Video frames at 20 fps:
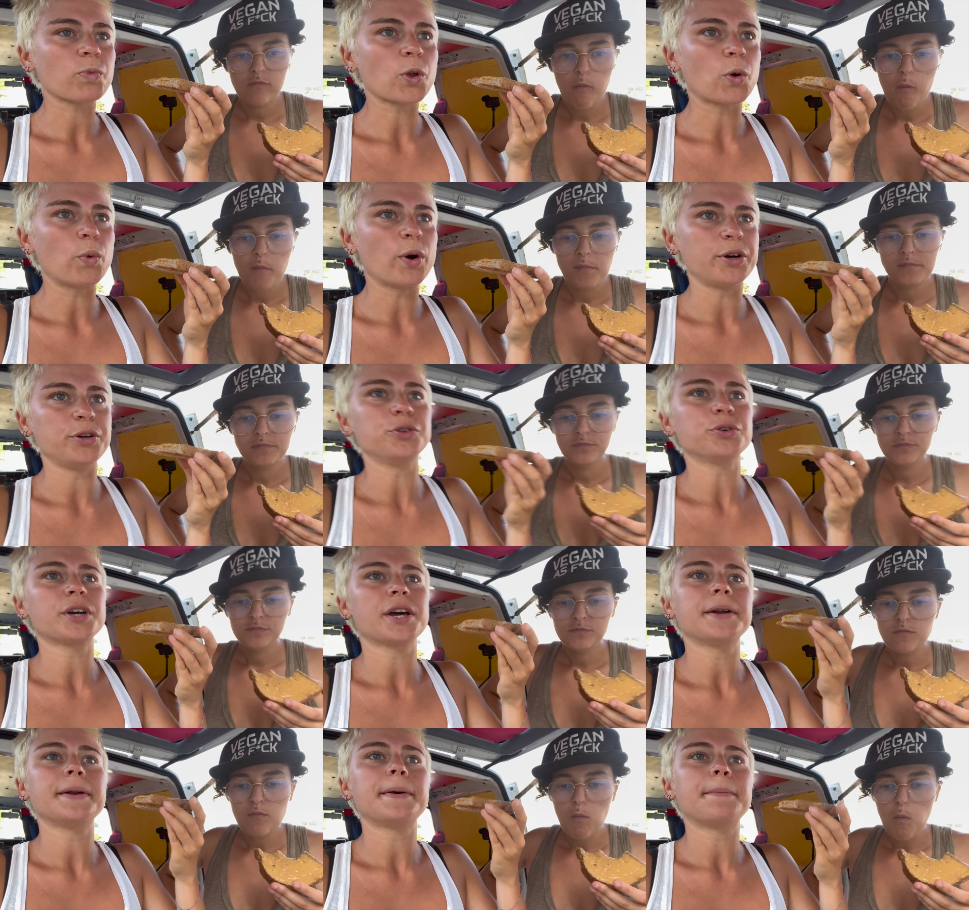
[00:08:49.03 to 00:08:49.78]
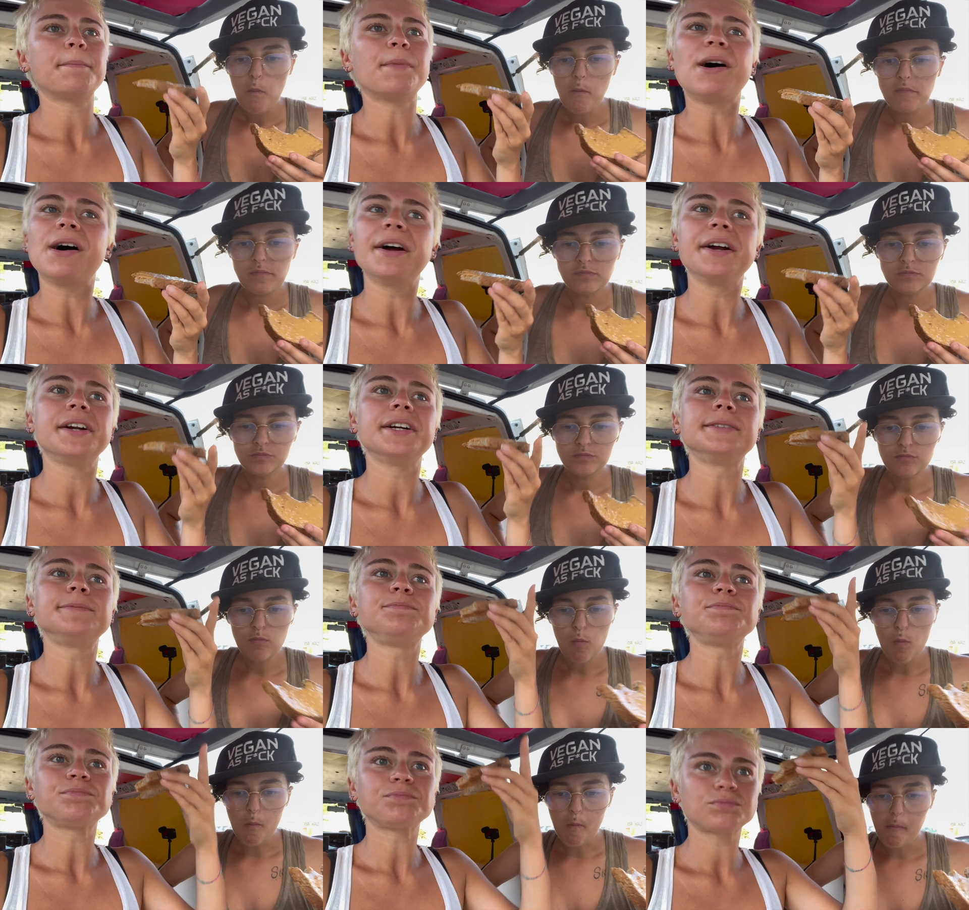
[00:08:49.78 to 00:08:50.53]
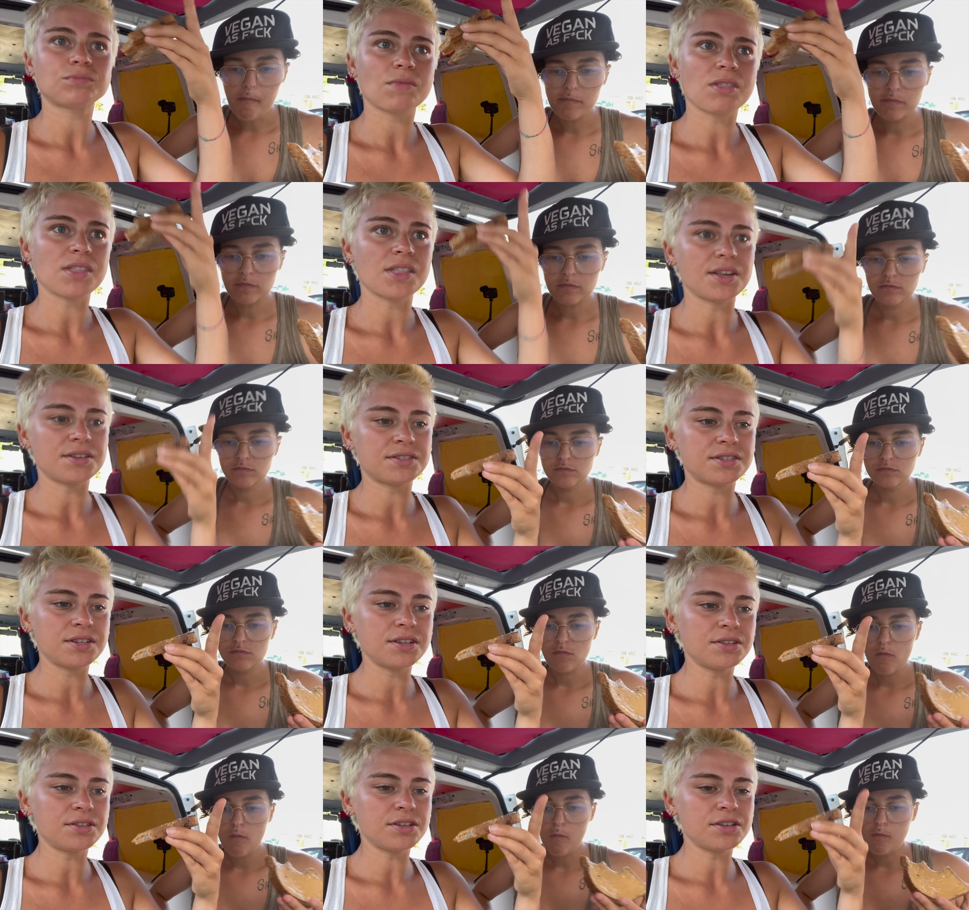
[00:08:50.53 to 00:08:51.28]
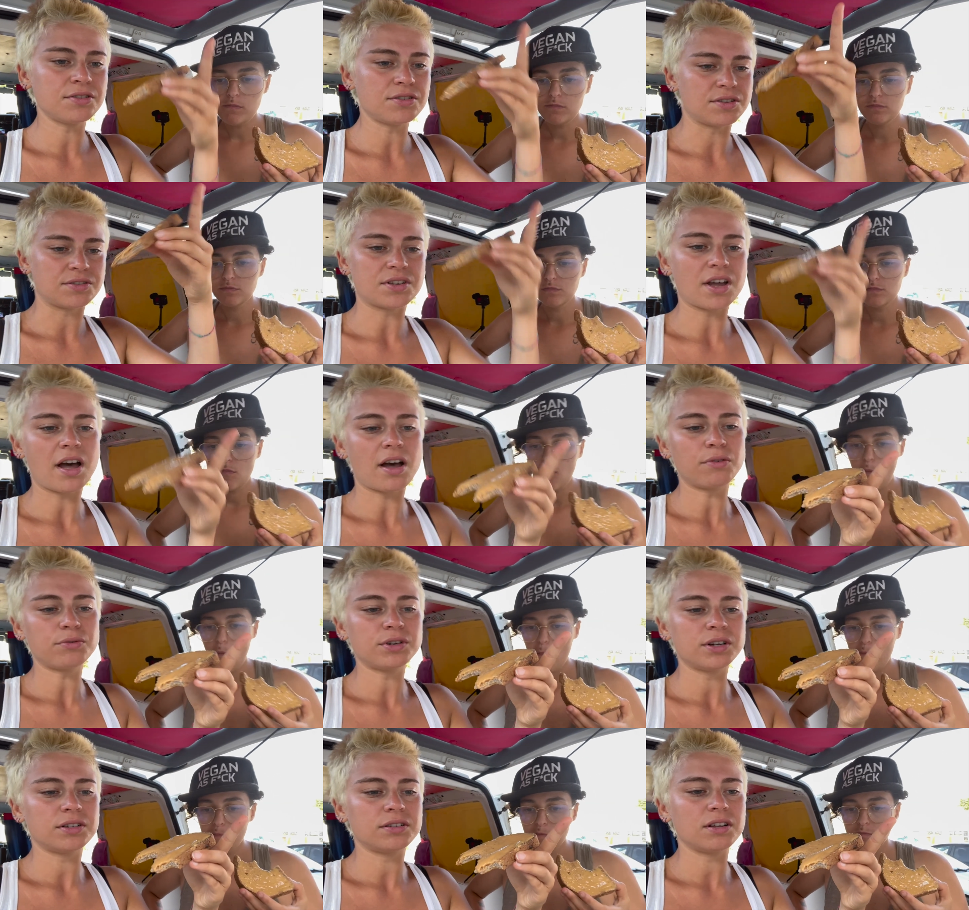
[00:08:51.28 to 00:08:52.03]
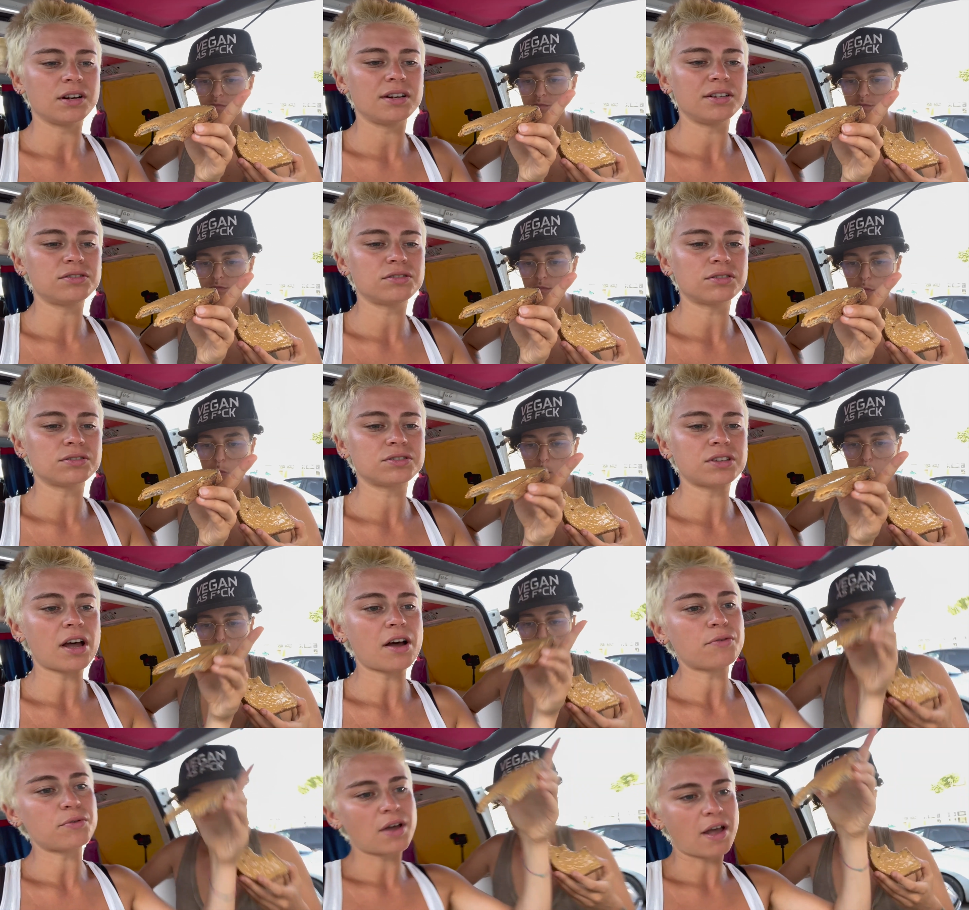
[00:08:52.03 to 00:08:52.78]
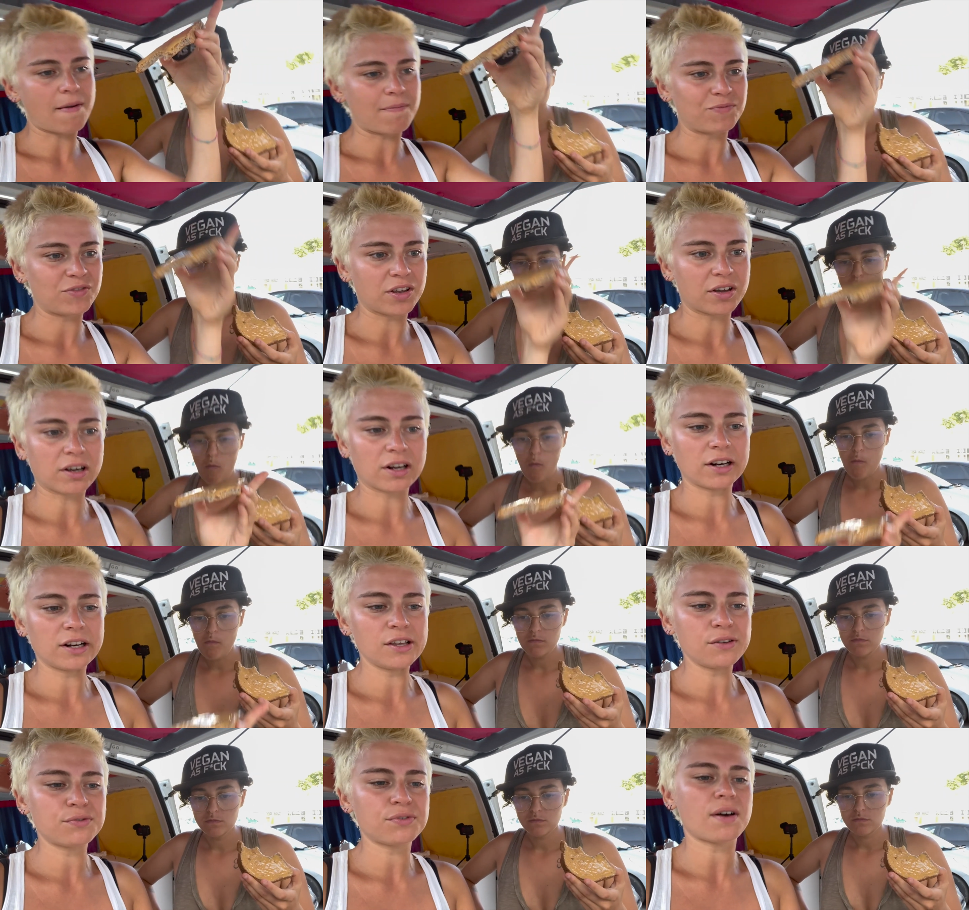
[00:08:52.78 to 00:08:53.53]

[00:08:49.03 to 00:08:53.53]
Speaker 1: where you can admire the city, the town, the little town, and the cliff